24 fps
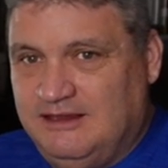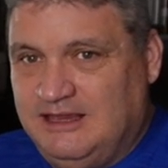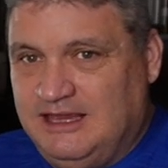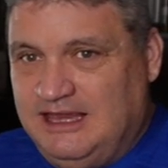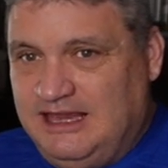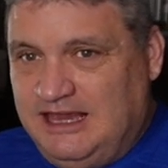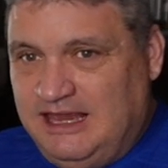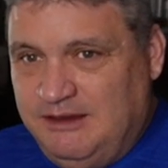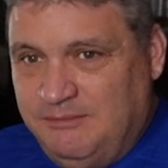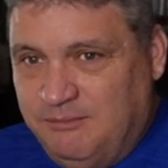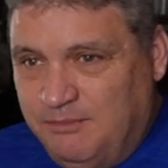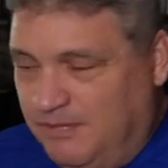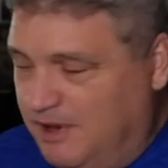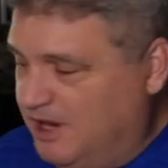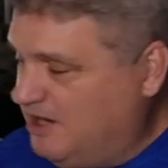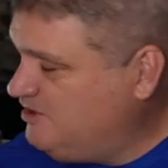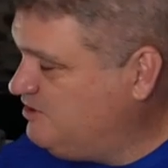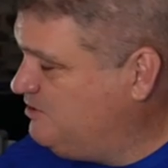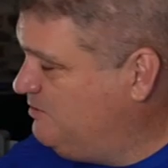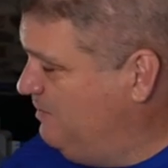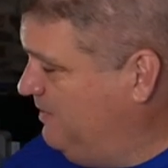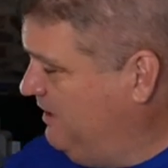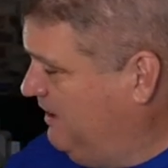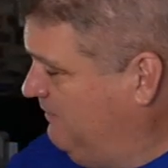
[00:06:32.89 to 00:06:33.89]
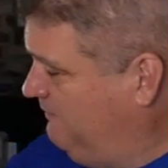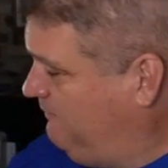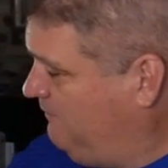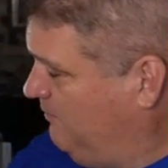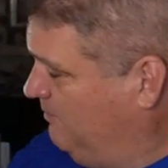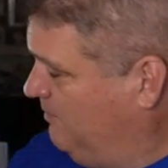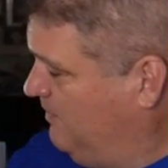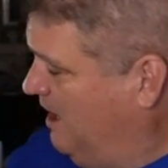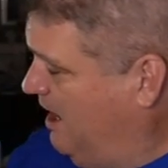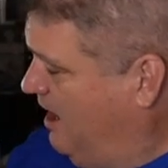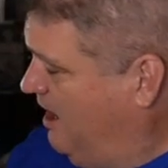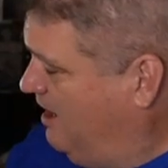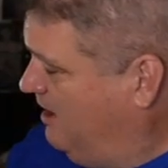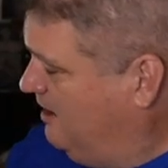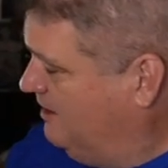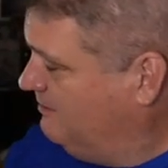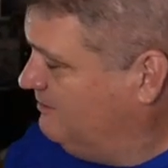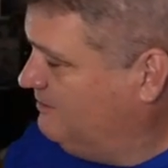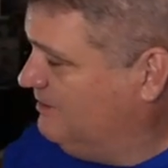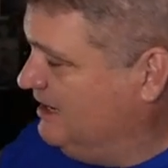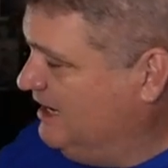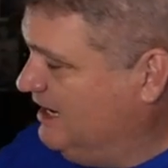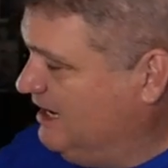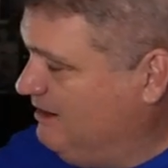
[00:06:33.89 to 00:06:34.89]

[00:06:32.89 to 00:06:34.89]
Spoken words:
He must be from God.